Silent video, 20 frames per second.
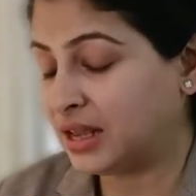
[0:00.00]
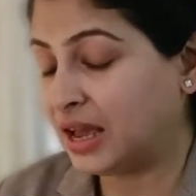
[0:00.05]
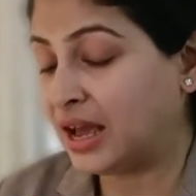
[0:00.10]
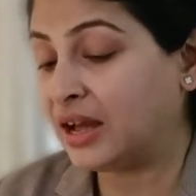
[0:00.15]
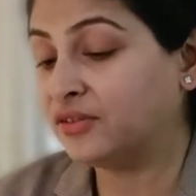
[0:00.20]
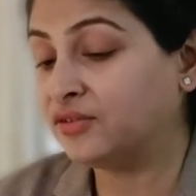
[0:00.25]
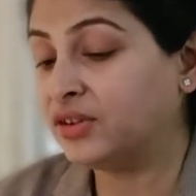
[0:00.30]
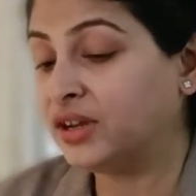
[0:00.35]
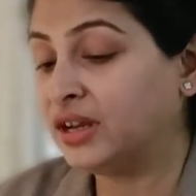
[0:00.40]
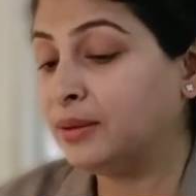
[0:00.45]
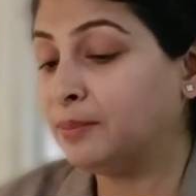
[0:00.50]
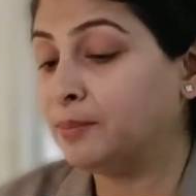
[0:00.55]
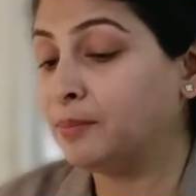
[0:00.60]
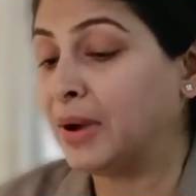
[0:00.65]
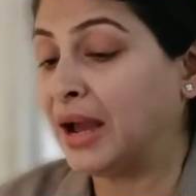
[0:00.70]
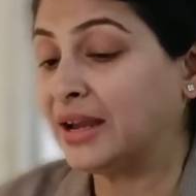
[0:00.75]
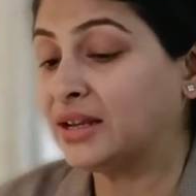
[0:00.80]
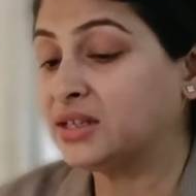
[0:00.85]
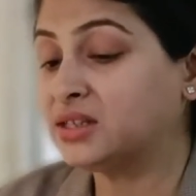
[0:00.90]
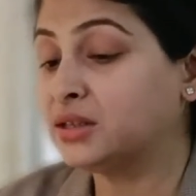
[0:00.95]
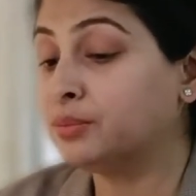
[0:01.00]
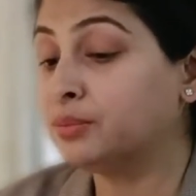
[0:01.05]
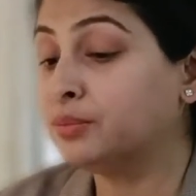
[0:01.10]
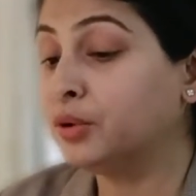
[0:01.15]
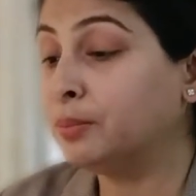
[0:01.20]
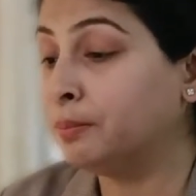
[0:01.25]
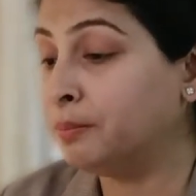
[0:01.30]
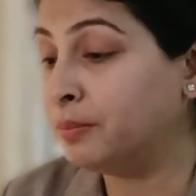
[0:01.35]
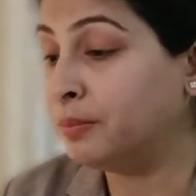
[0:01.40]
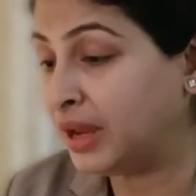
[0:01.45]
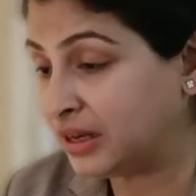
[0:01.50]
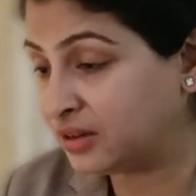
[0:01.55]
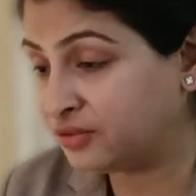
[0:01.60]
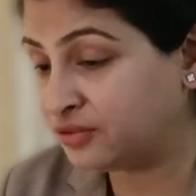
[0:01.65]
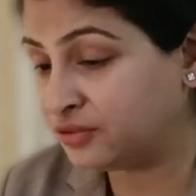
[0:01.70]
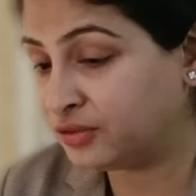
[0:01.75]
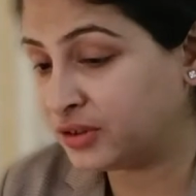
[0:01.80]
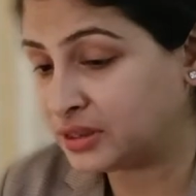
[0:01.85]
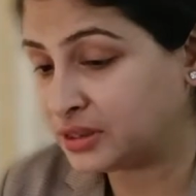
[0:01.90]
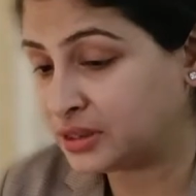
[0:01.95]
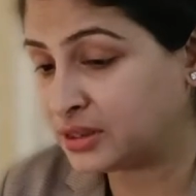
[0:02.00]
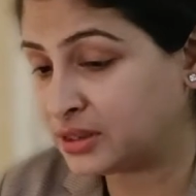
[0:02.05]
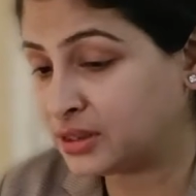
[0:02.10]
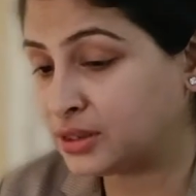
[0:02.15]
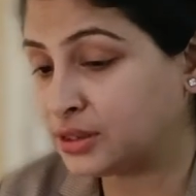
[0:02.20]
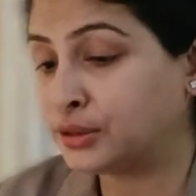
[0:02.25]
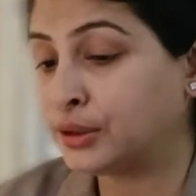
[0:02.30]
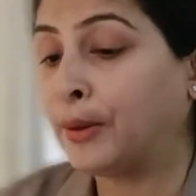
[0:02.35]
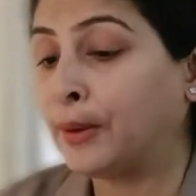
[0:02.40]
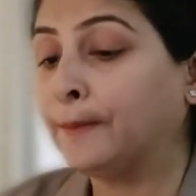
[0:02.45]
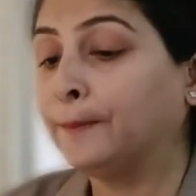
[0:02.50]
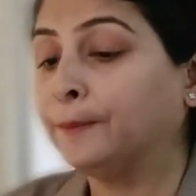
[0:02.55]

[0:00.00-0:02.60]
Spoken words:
having maximum benefits.